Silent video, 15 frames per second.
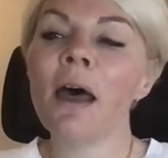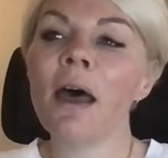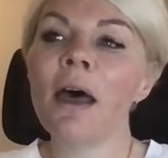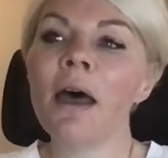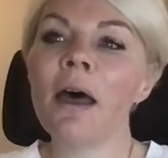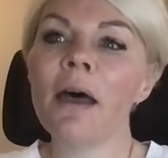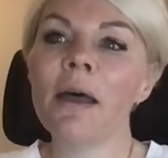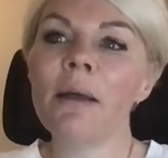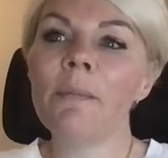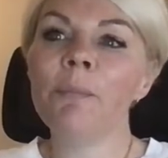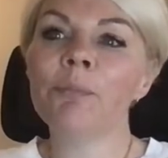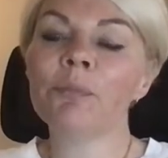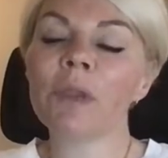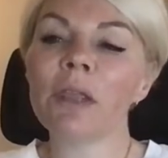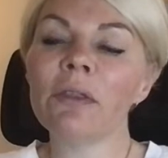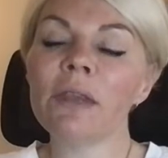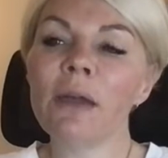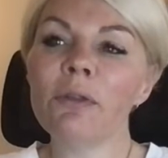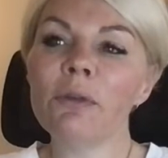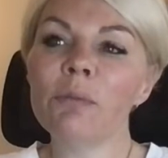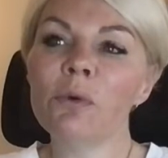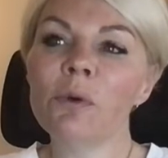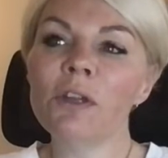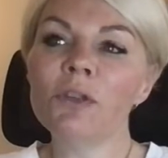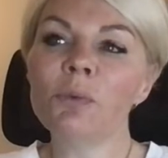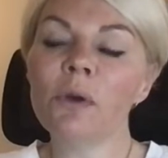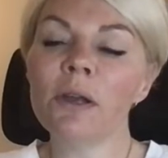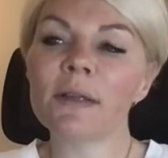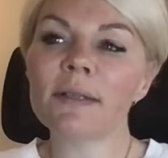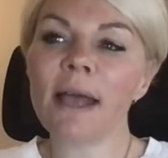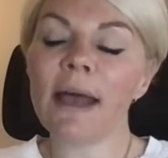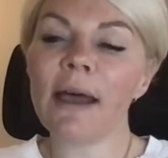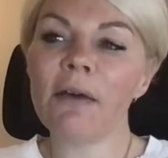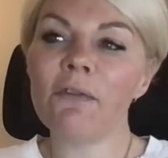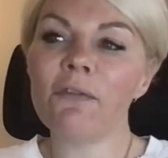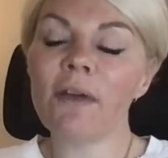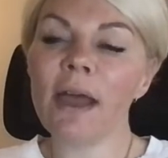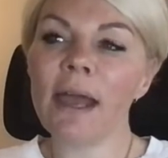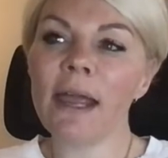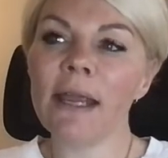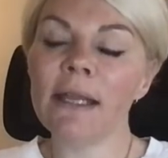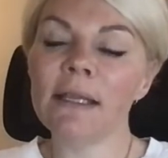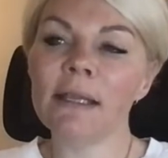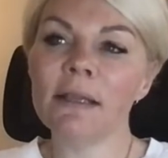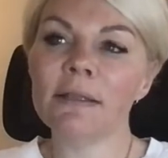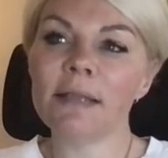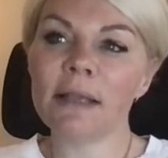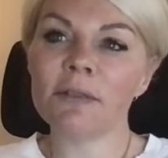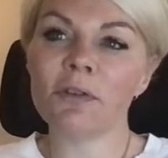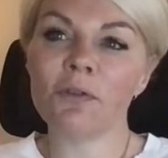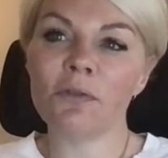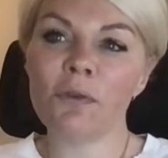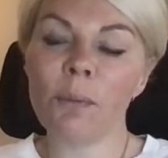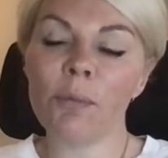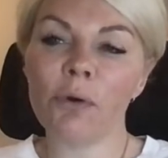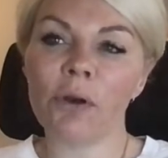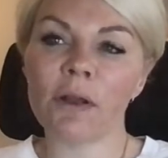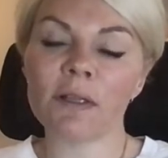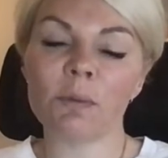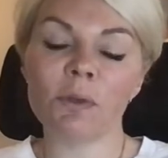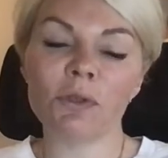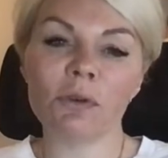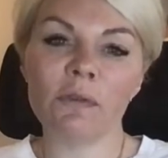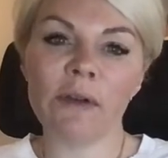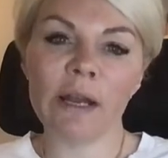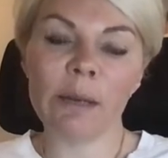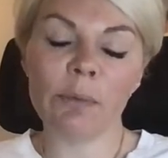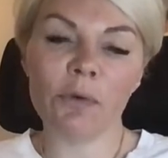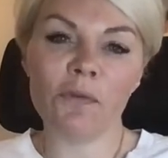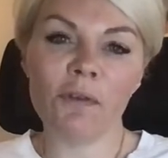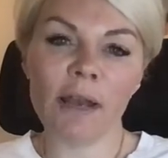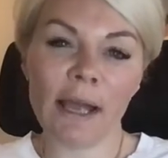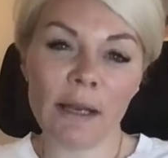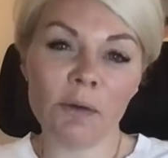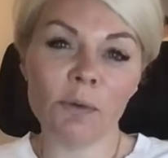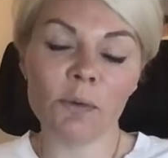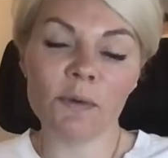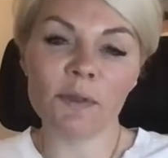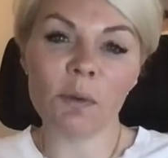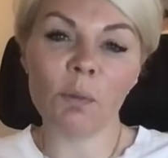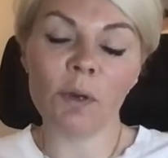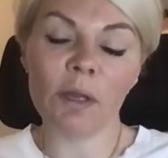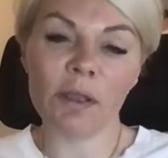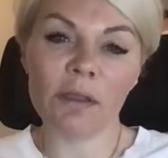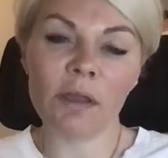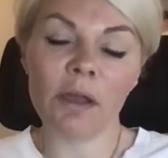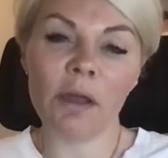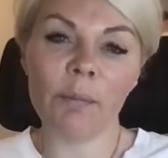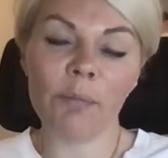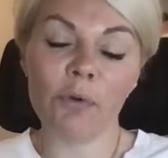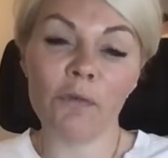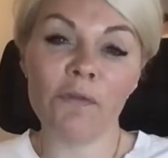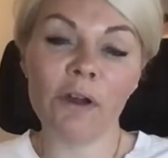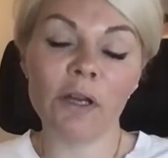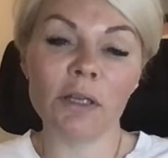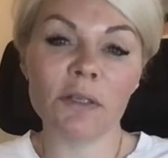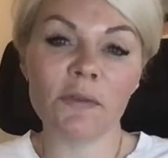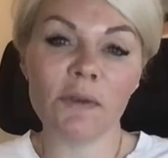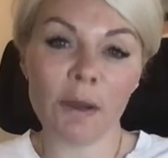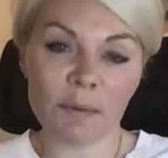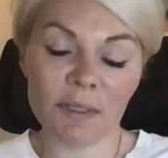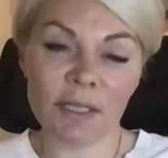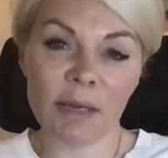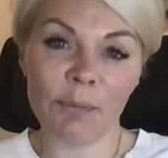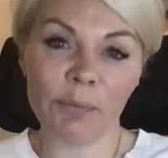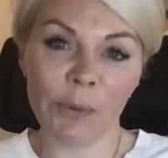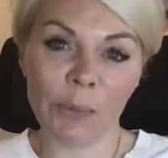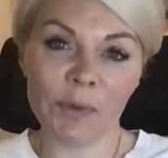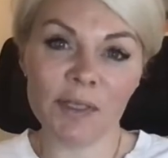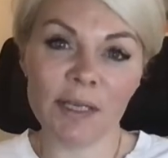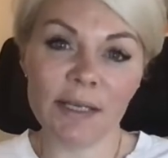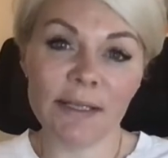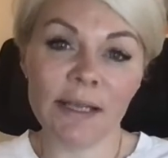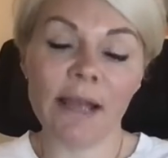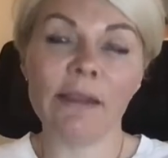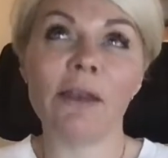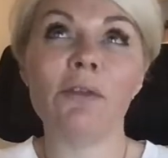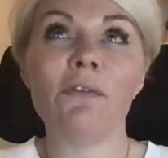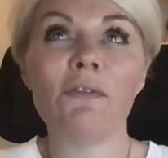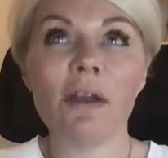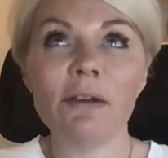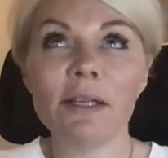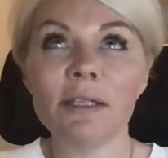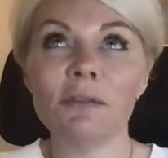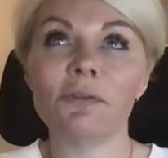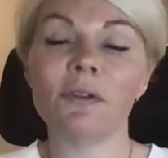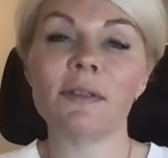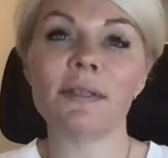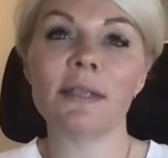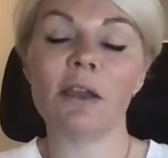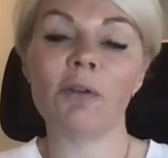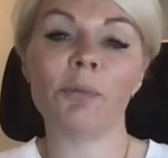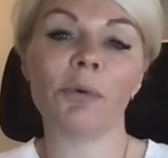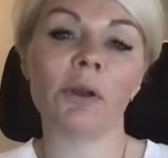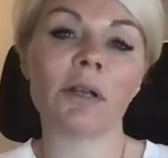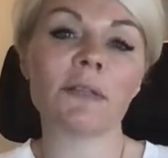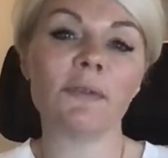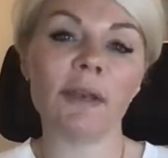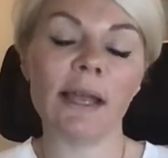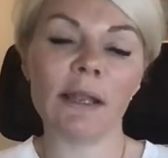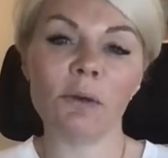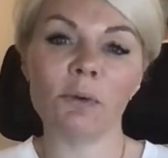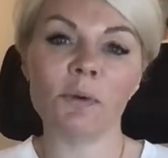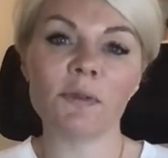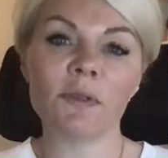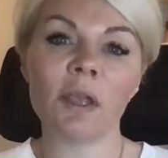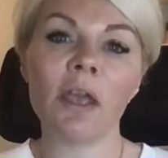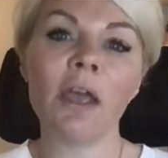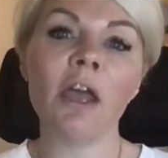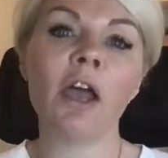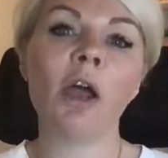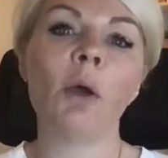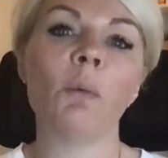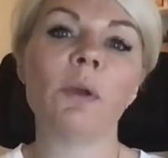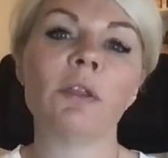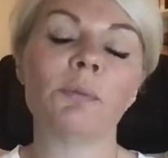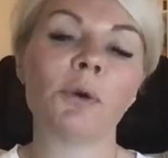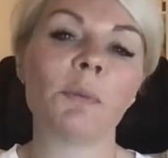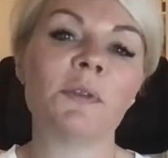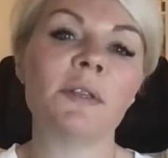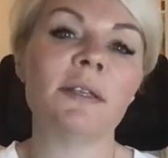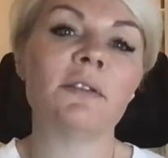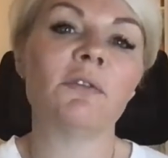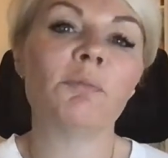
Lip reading: Now, the mortgage works have a set of products which are available for landlords with portfolios of up to 10 properties, and then a very different set of products for landlords with properties of